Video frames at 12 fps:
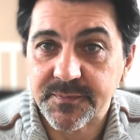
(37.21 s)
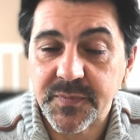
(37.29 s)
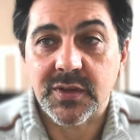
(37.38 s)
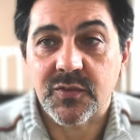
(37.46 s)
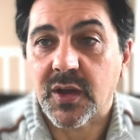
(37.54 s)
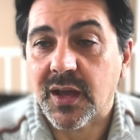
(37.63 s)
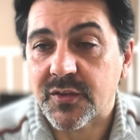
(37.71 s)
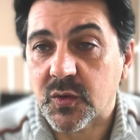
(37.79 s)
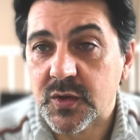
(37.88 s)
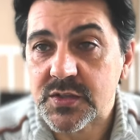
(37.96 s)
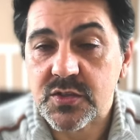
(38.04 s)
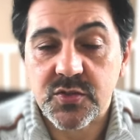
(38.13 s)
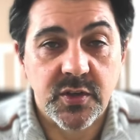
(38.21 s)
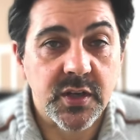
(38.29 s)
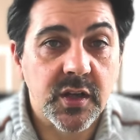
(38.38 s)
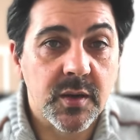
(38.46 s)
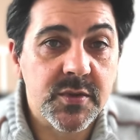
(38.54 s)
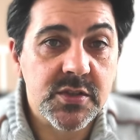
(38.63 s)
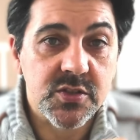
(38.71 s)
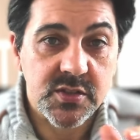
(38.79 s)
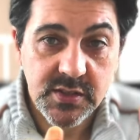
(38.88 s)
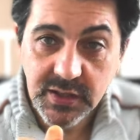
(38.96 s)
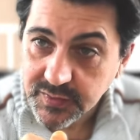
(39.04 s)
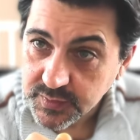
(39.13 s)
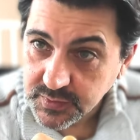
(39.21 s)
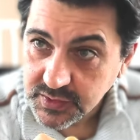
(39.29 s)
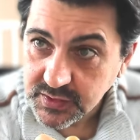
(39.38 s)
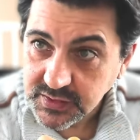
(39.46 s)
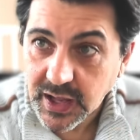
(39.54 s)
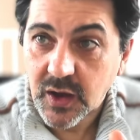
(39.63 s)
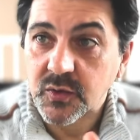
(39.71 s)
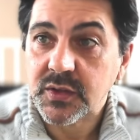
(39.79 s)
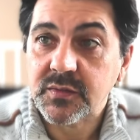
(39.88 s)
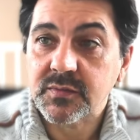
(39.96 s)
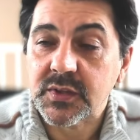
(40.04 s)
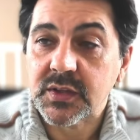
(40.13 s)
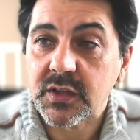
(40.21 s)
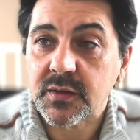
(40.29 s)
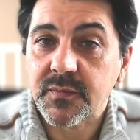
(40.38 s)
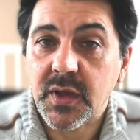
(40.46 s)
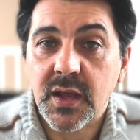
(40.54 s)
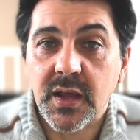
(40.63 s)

If you have any questions or any comments, just leave them down here,